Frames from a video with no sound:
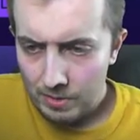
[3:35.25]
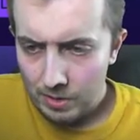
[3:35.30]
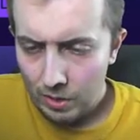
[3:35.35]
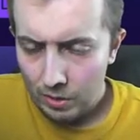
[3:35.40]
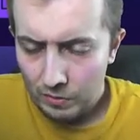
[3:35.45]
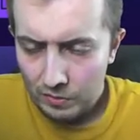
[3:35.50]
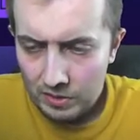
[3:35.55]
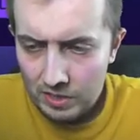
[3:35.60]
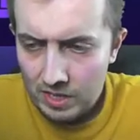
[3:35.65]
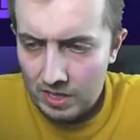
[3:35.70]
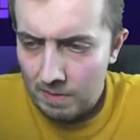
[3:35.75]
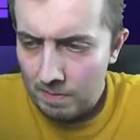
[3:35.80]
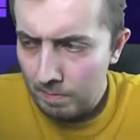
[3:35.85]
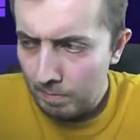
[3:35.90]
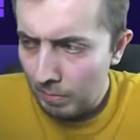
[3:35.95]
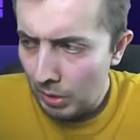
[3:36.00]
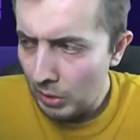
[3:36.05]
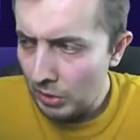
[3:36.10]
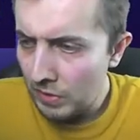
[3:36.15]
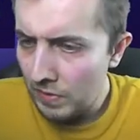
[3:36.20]
Obviously,
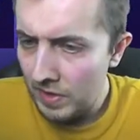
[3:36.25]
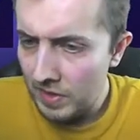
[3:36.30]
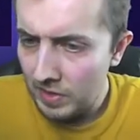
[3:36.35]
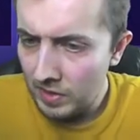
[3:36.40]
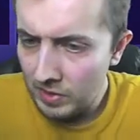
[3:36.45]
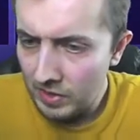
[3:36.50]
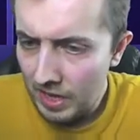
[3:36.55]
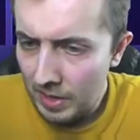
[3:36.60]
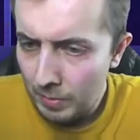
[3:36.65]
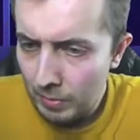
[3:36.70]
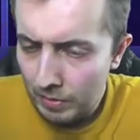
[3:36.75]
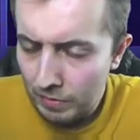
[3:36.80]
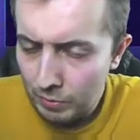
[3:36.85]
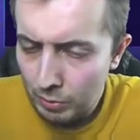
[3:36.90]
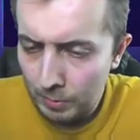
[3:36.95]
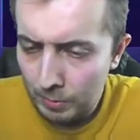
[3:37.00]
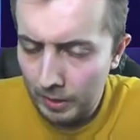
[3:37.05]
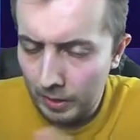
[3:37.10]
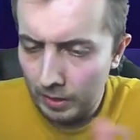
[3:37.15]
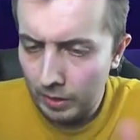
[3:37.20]
most of it's the same. We've
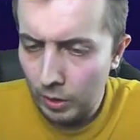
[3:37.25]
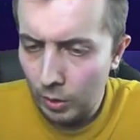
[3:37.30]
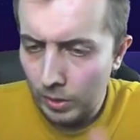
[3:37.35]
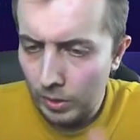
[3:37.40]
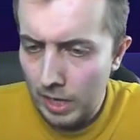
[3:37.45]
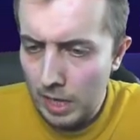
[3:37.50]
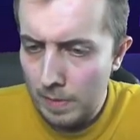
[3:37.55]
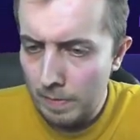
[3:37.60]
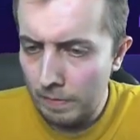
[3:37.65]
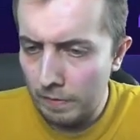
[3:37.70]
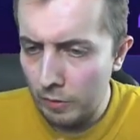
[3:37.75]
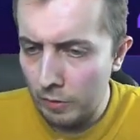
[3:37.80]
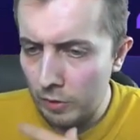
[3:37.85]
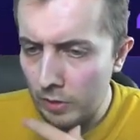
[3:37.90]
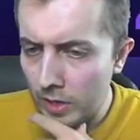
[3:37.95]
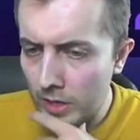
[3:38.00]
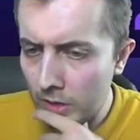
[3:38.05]
swapped out the goalkeeper for uh,